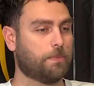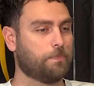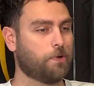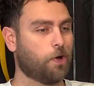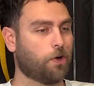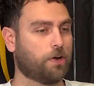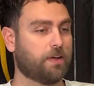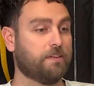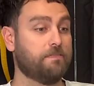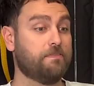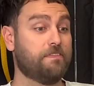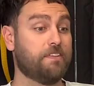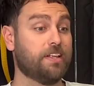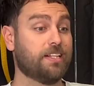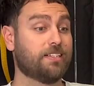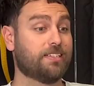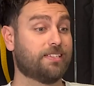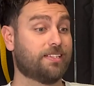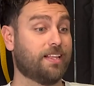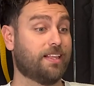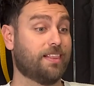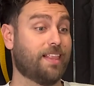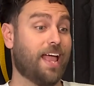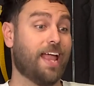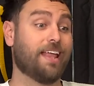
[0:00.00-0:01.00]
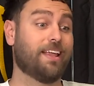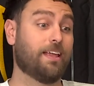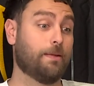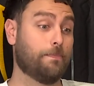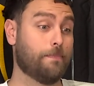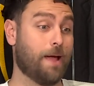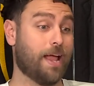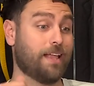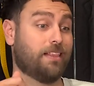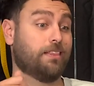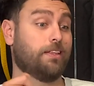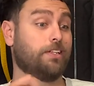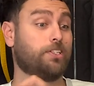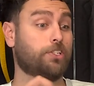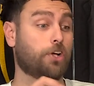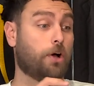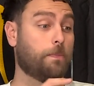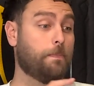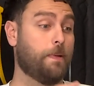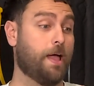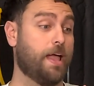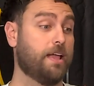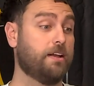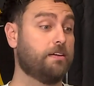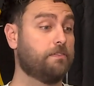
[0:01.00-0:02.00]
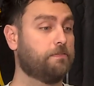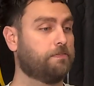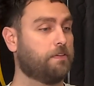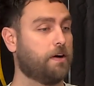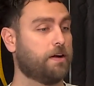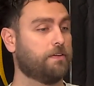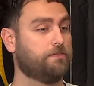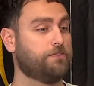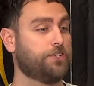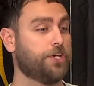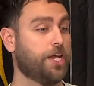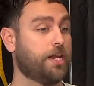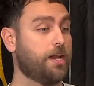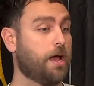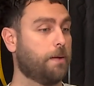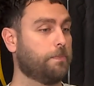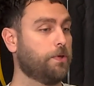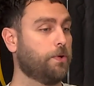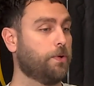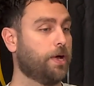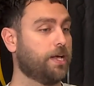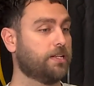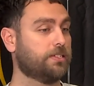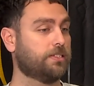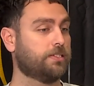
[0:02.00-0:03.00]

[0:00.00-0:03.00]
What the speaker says: not convinced that they can make the top 8 in front of GWS,